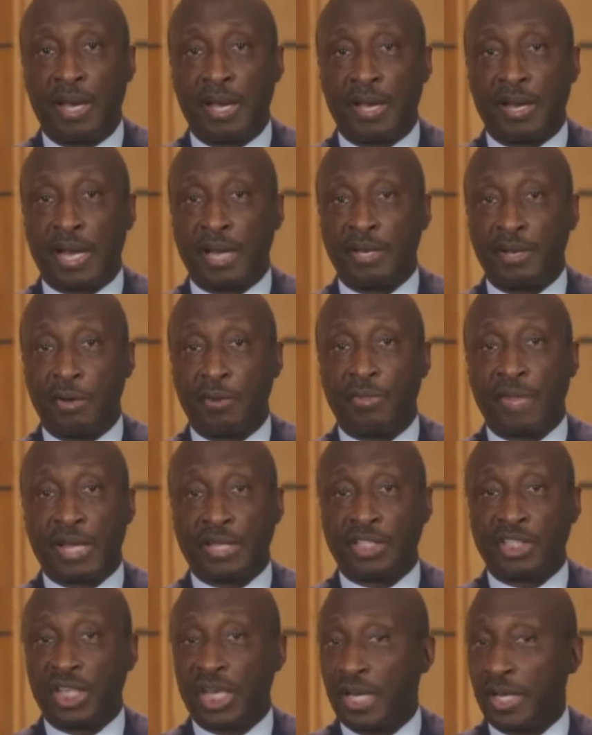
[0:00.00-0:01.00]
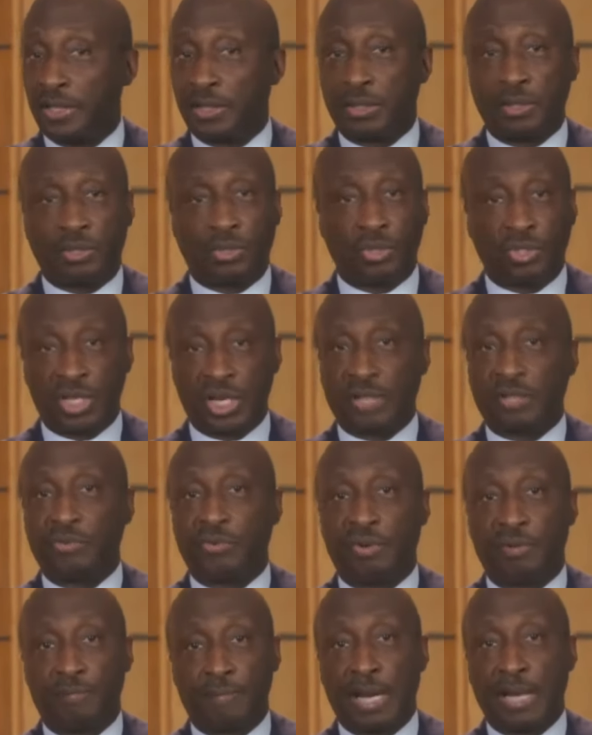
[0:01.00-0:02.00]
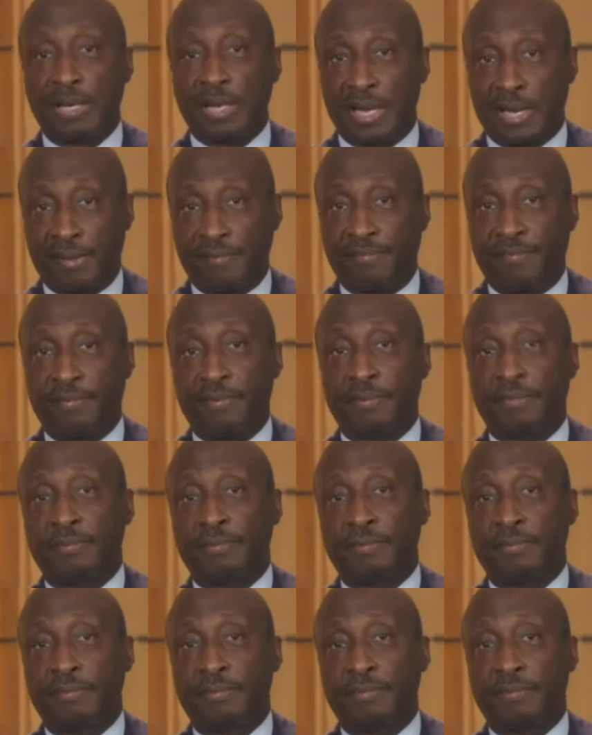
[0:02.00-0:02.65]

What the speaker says: And I know that changed the trajectory of my life.